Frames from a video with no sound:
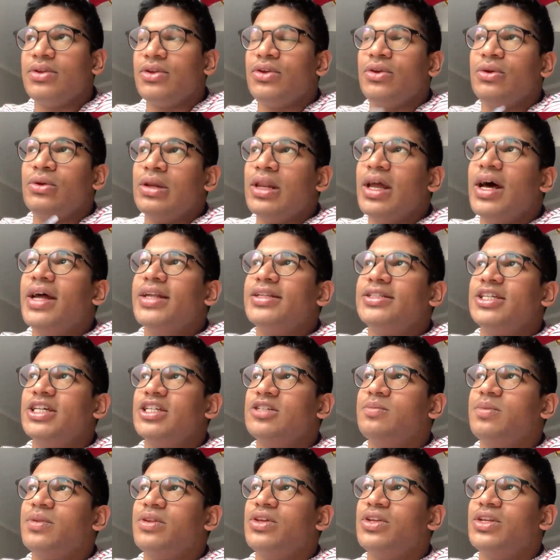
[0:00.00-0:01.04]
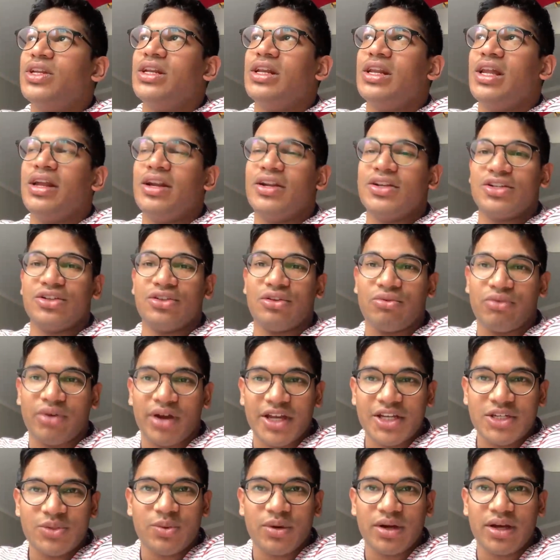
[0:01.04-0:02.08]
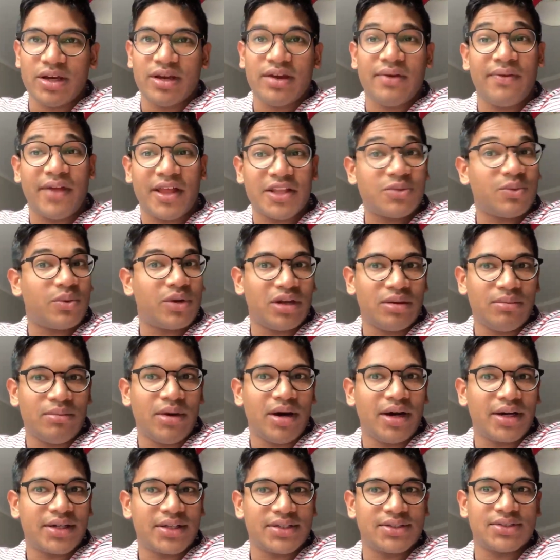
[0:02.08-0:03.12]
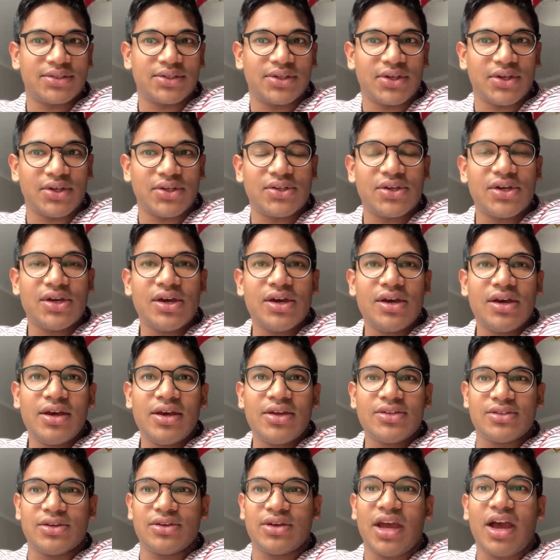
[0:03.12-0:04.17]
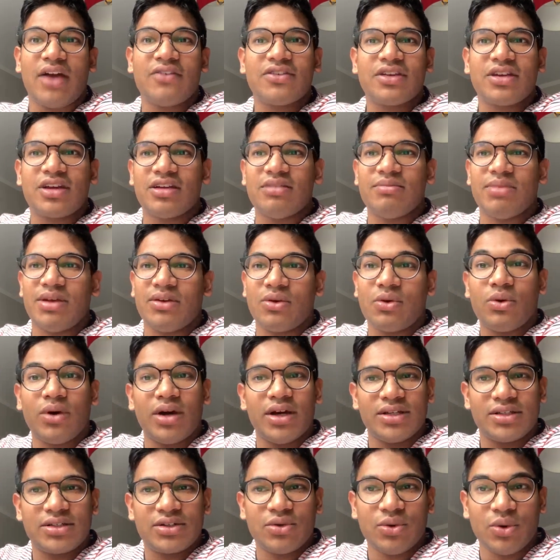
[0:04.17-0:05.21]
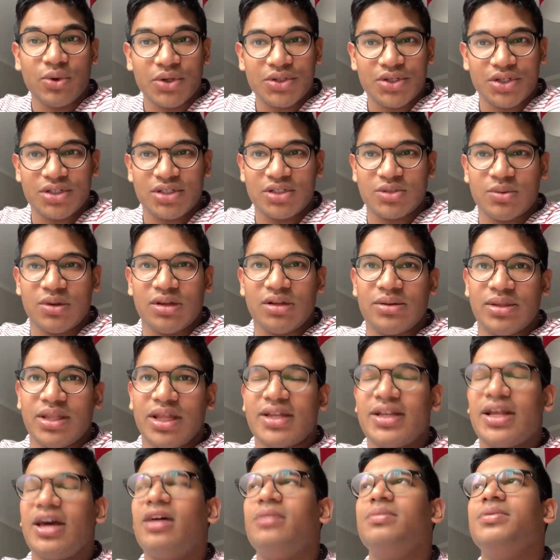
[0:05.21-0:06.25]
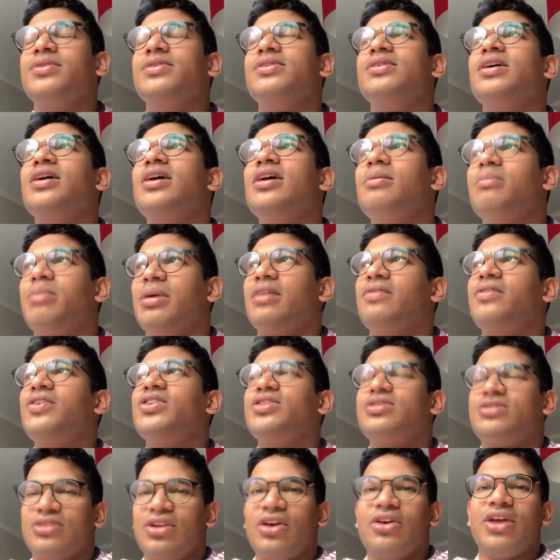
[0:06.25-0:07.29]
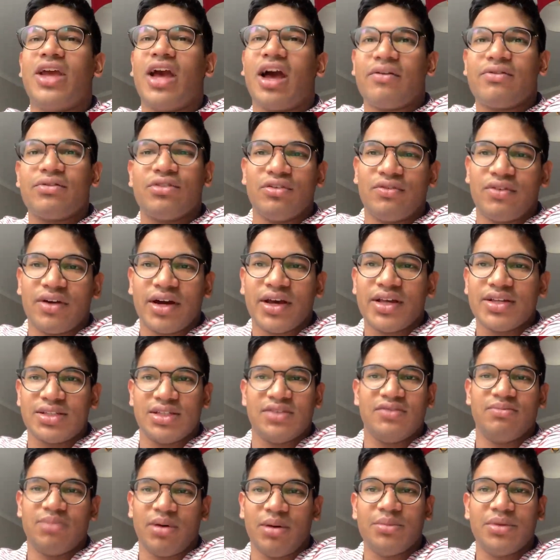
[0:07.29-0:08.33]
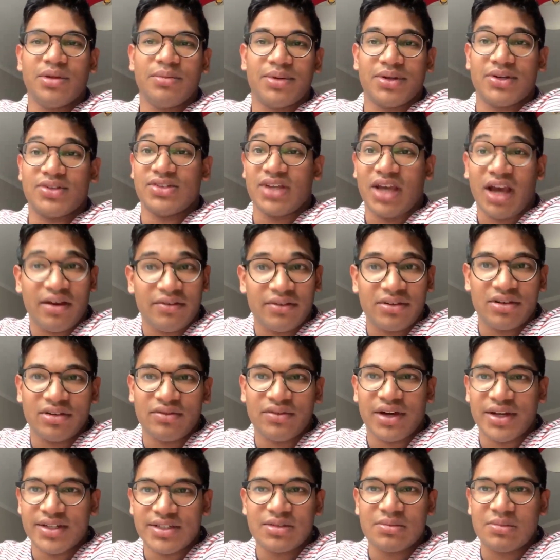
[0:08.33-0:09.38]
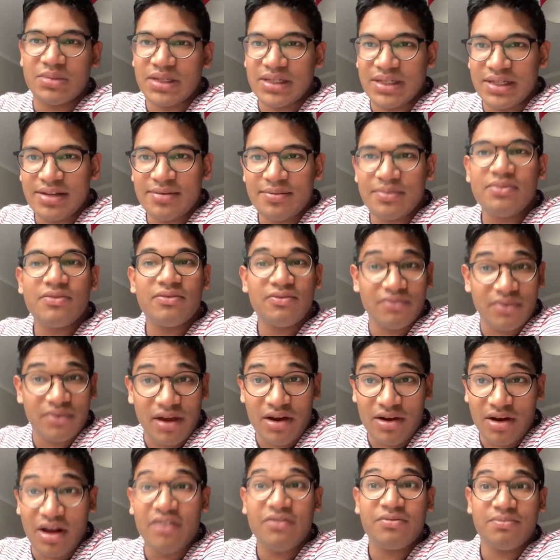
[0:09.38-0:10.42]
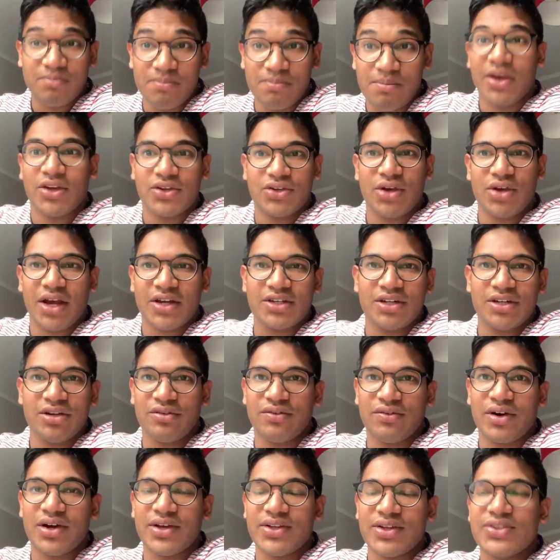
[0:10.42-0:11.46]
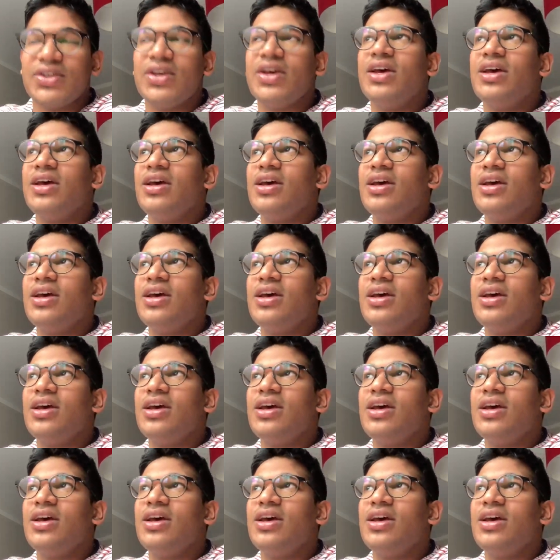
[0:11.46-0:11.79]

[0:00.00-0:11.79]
you learnt it, but then you didn't learn it in the right way, and that's why your mark isn't good. So you have to kind of be quite cautious as well when that happens. But if you just know you haven't revised and you've bombed it because you haven't revised completely, fair enough, make sure you actually revise.